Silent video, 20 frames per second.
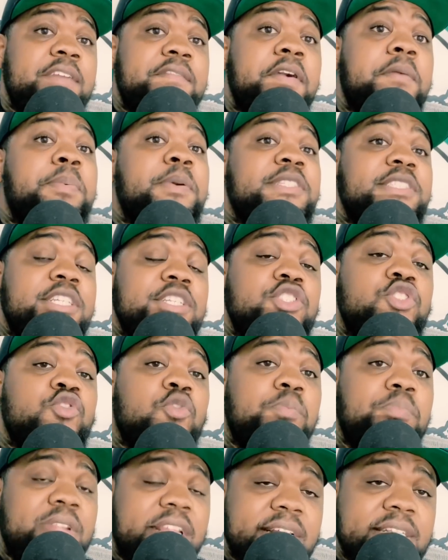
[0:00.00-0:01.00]
of a
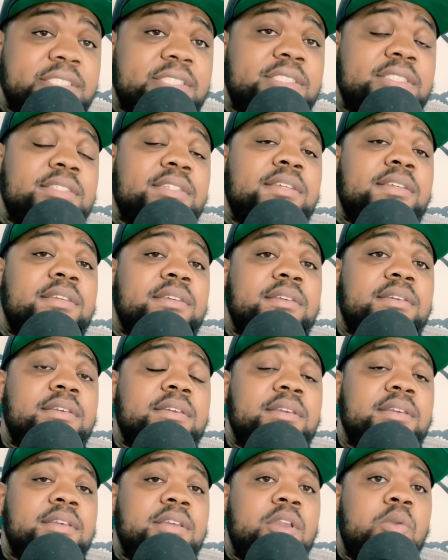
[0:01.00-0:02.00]
potential blitz,
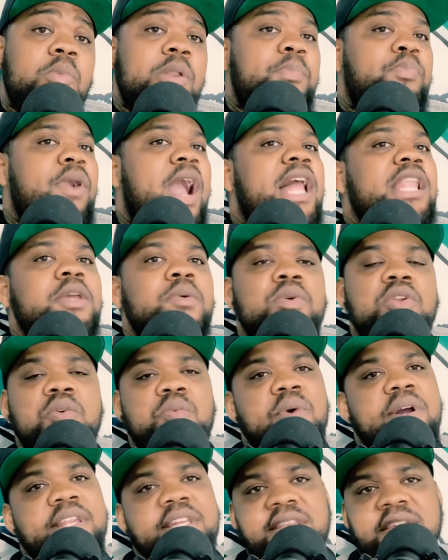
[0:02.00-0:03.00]
we probably would
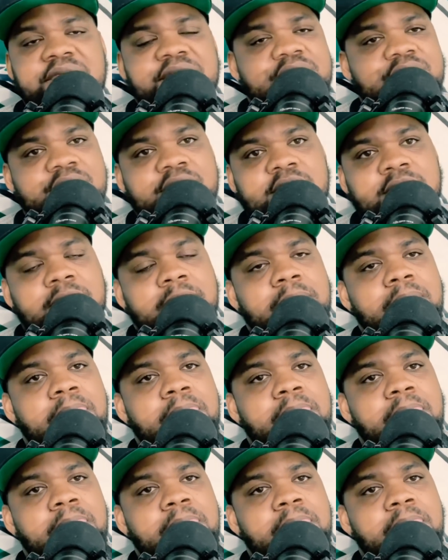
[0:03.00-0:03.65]
have won a division.